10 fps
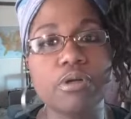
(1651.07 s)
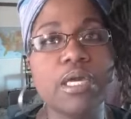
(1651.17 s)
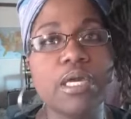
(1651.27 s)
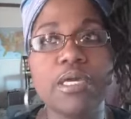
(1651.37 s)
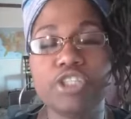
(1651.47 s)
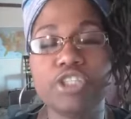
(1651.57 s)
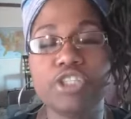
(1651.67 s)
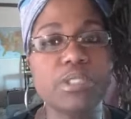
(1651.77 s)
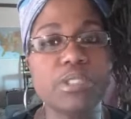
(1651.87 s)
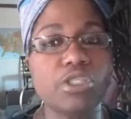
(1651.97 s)

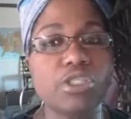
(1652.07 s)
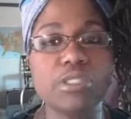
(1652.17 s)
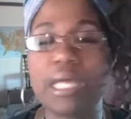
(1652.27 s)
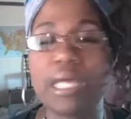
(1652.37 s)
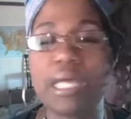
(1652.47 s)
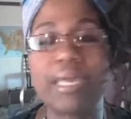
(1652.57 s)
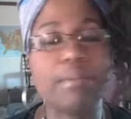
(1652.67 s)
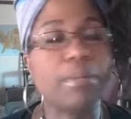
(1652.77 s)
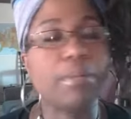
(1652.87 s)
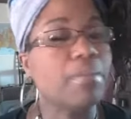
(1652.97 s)
she's like begging me,
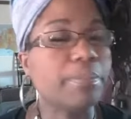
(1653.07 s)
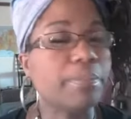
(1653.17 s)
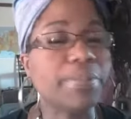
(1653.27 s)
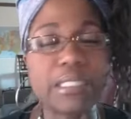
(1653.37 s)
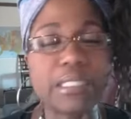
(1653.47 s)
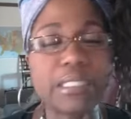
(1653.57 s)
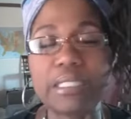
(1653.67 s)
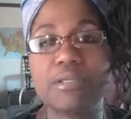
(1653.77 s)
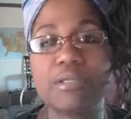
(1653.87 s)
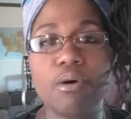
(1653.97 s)
Mom, please,
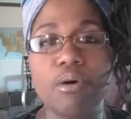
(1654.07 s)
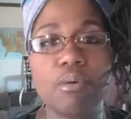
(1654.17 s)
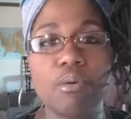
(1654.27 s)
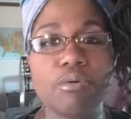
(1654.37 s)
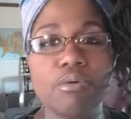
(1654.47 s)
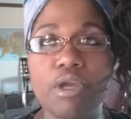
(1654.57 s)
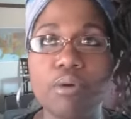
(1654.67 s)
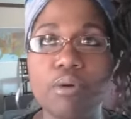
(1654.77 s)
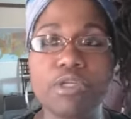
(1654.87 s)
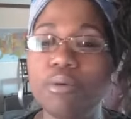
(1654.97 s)
no, no,
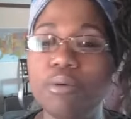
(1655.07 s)
don't.